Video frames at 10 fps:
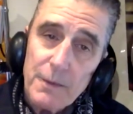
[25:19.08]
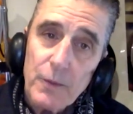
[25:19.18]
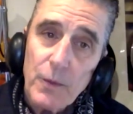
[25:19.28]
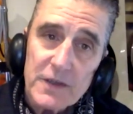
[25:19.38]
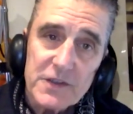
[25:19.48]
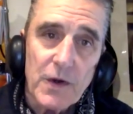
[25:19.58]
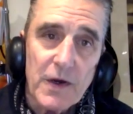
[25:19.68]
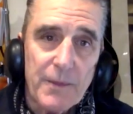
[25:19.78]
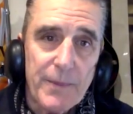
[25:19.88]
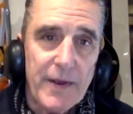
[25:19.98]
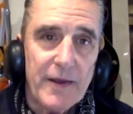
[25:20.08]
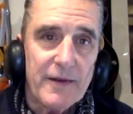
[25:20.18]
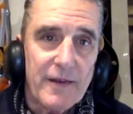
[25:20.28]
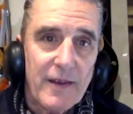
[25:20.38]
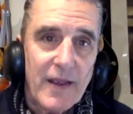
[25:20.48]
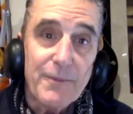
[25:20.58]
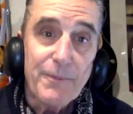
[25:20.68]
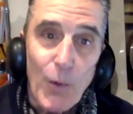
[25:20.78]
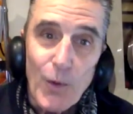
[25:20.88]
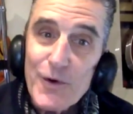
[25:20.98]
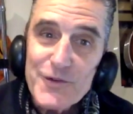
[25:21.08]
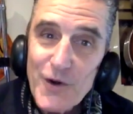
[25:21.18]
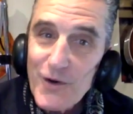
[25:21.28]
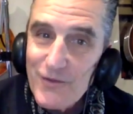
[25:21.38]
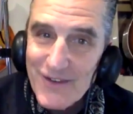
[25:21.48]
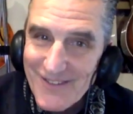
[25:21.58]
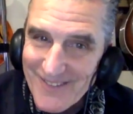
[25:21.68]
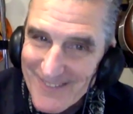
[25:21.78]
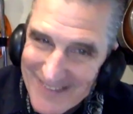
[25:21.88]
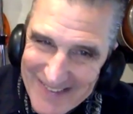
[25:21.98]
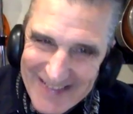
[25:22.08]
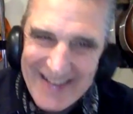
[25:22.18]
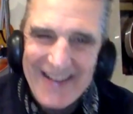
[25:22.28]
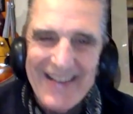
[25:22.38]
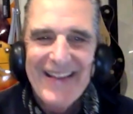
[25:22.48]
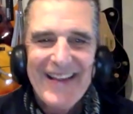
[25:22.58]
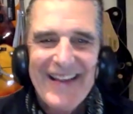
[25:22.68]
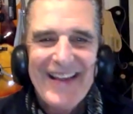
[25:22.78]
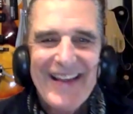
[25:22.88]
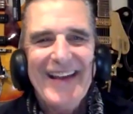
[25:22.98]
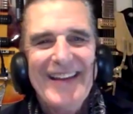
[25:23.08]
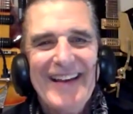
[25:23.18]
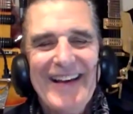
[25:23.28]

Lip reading: Midwest quite a bit in Porterville and